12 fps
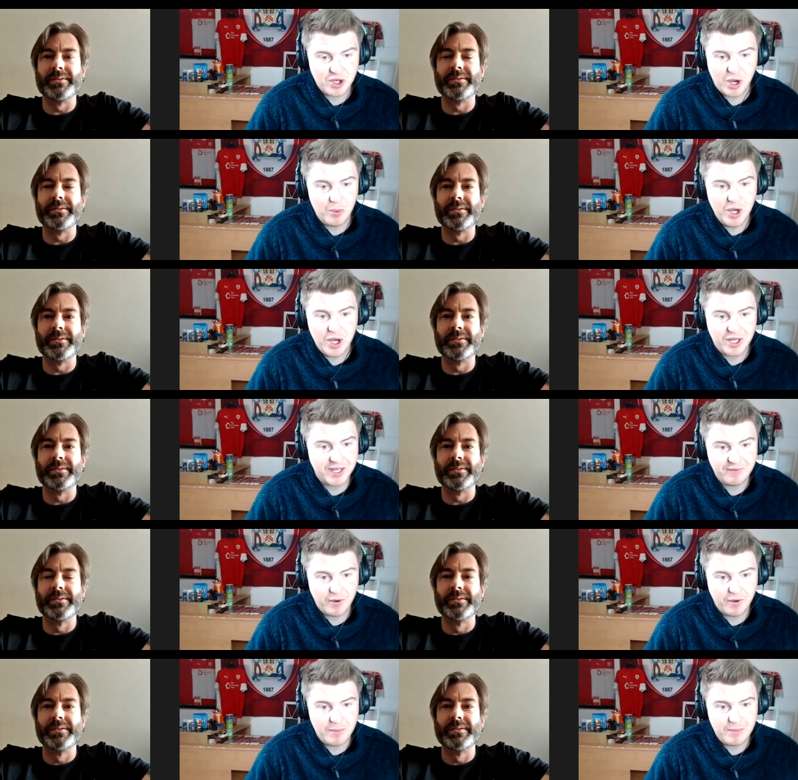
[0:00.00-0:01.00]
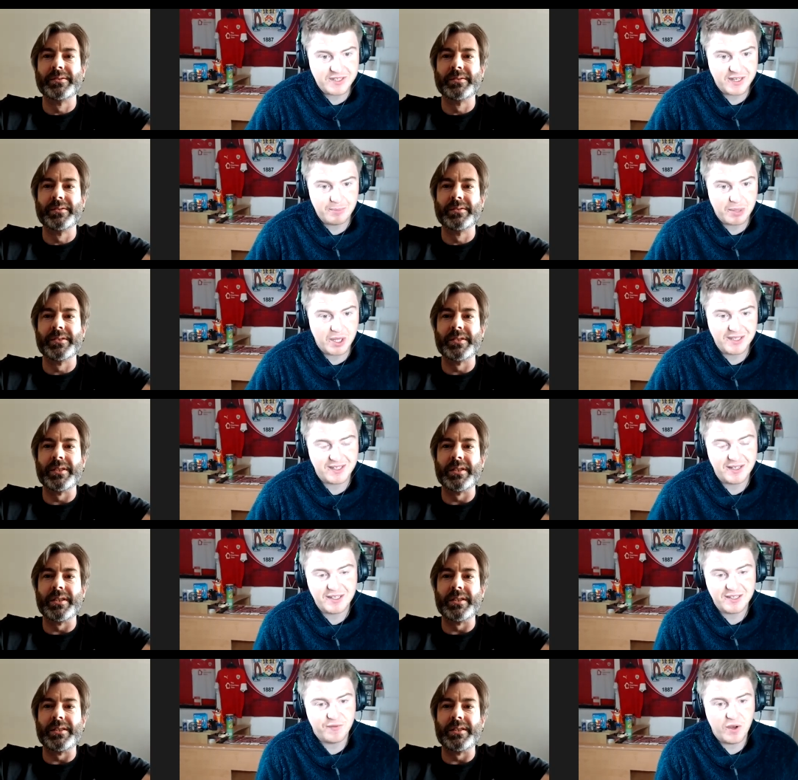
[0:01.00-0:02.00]
Speaker 1: not working for him, is it? But is
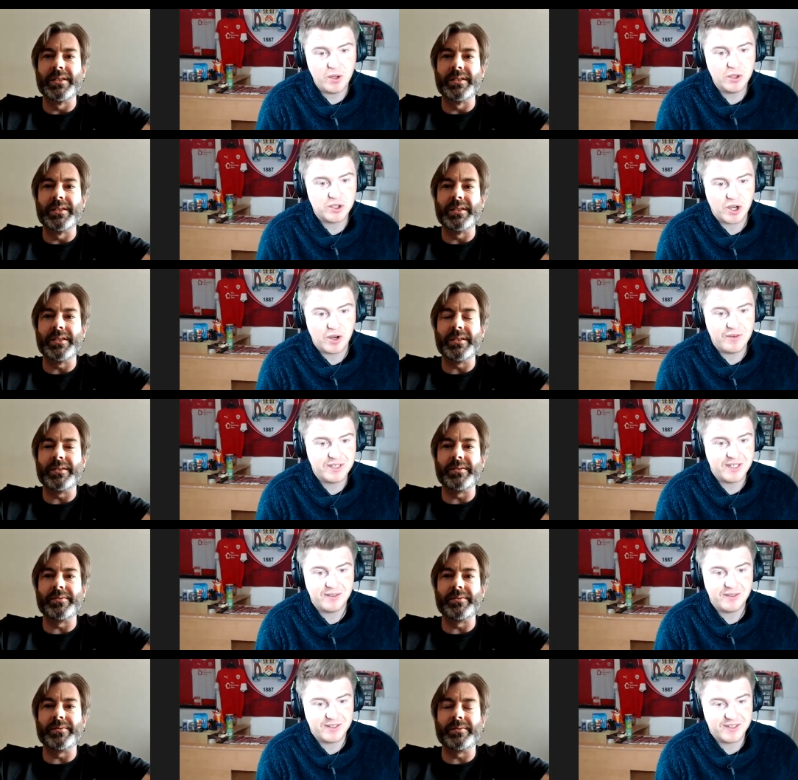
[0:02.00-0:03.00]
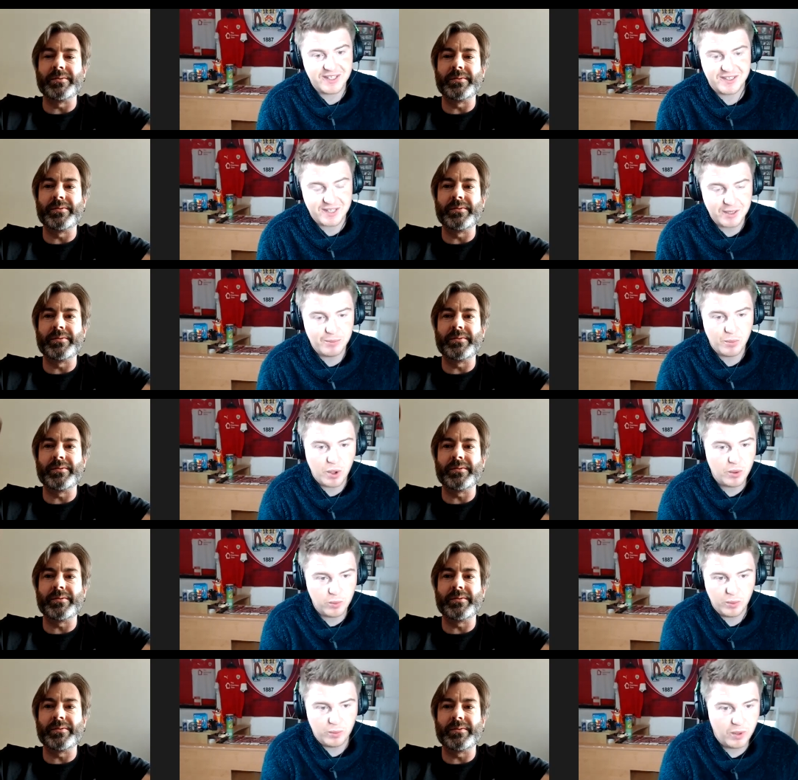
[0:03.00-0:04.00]
it his fault or is it the system?
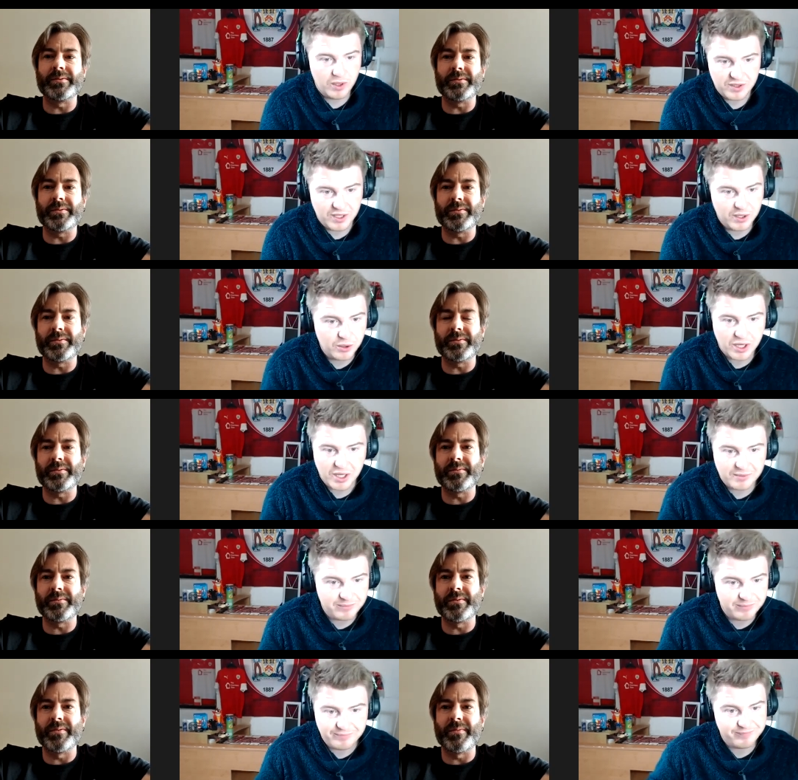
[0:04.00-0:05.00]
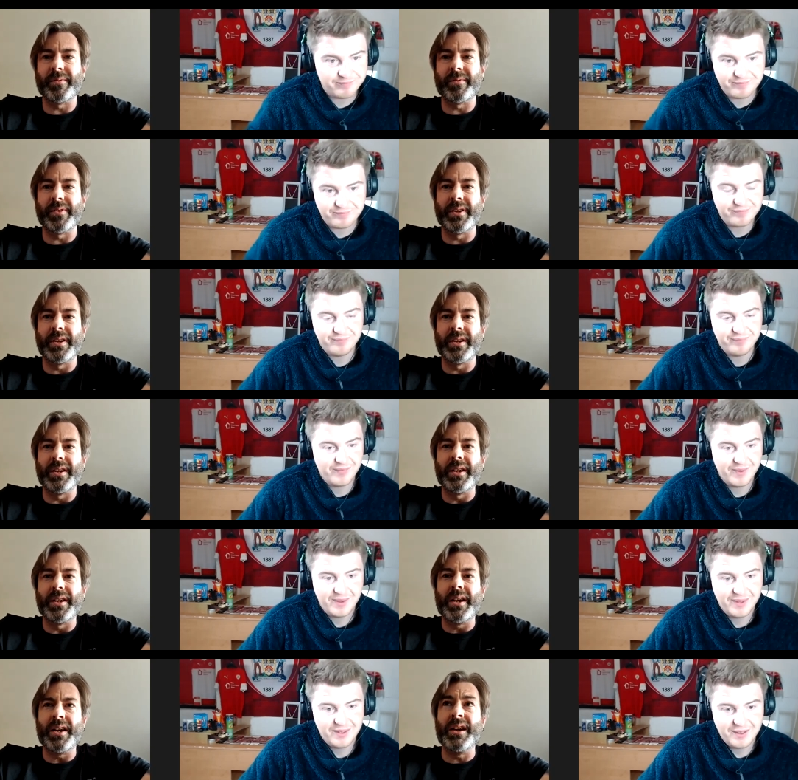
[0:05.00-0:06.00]
What what do you look at?
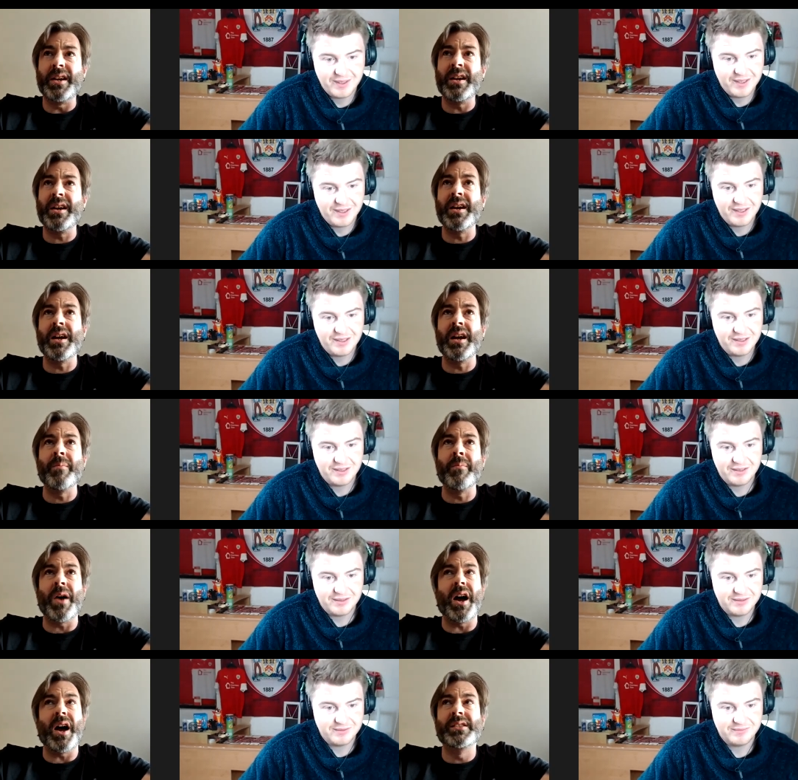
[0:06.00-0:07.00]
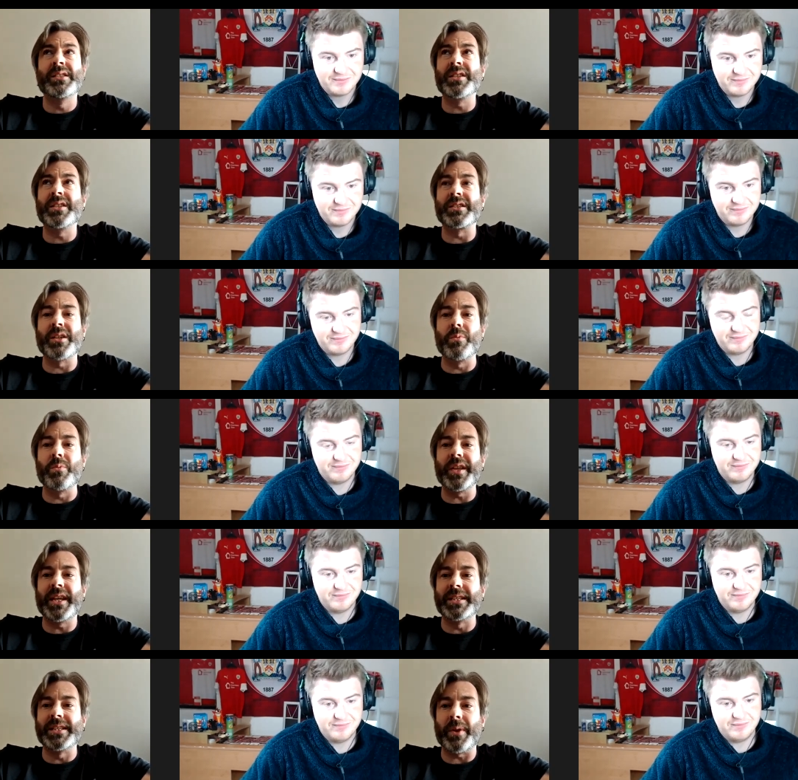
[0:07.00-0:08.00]
Speaker 2: Um, I just don't think
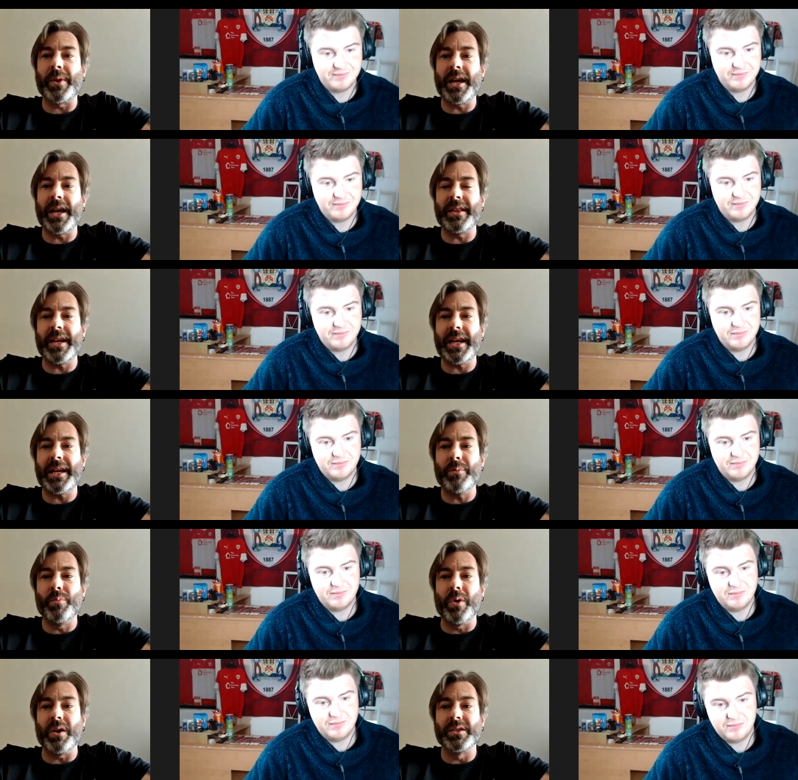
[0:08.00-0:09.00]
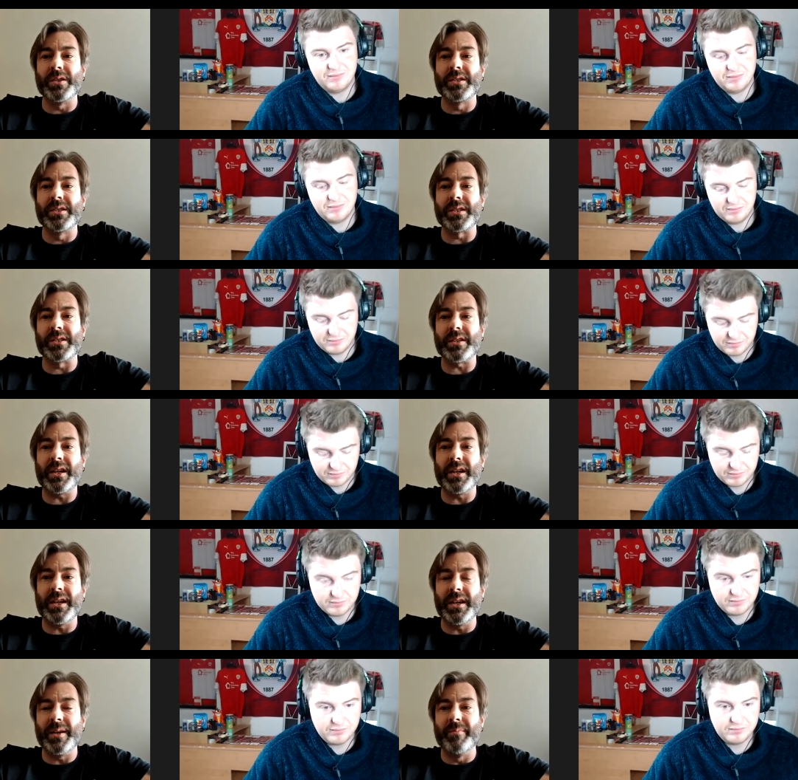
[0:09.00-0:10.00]
he's the player that he was
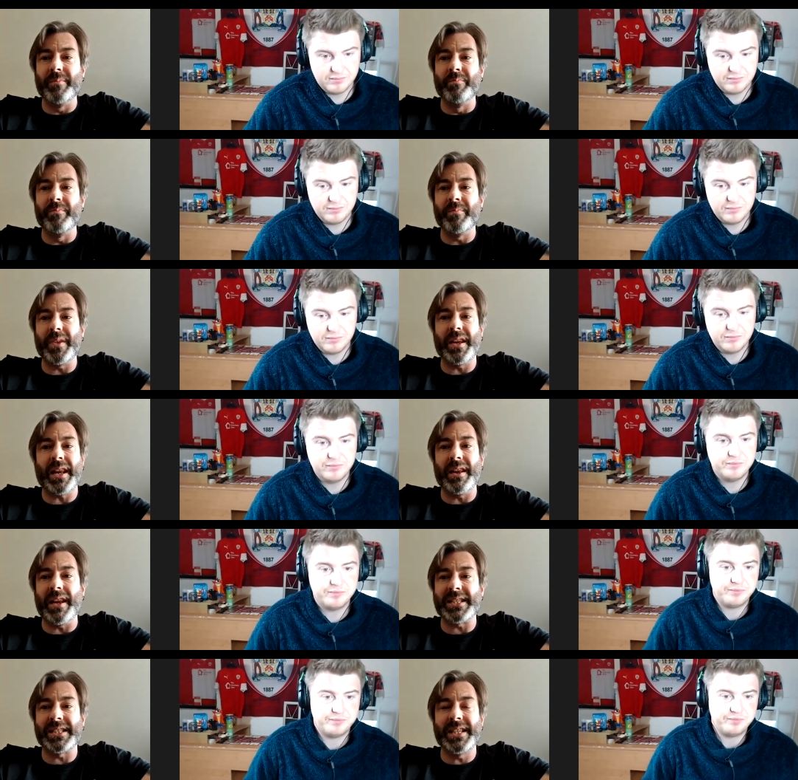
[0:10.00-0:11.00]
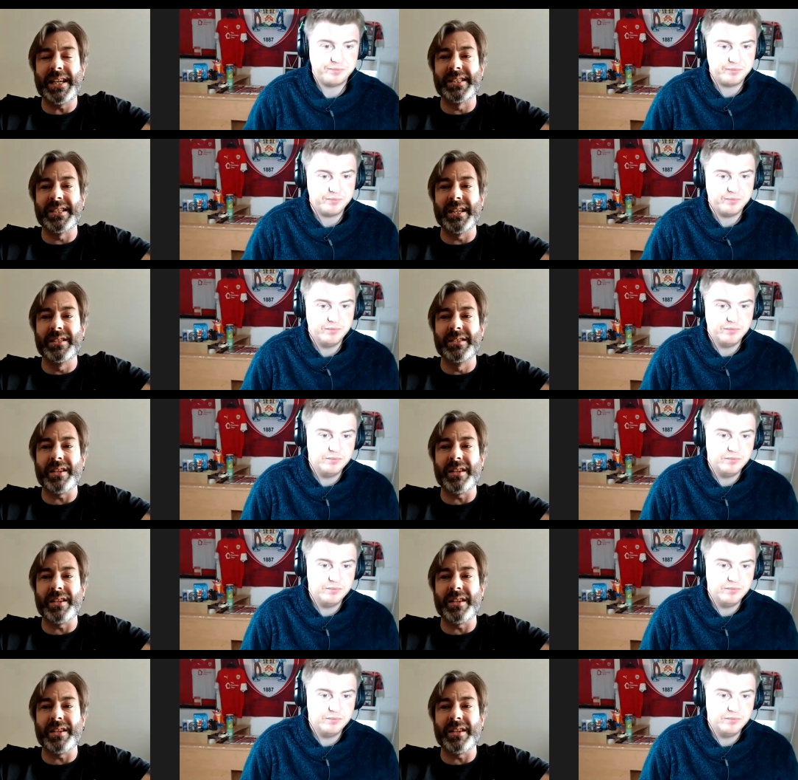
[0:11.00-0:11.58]
um, last season. I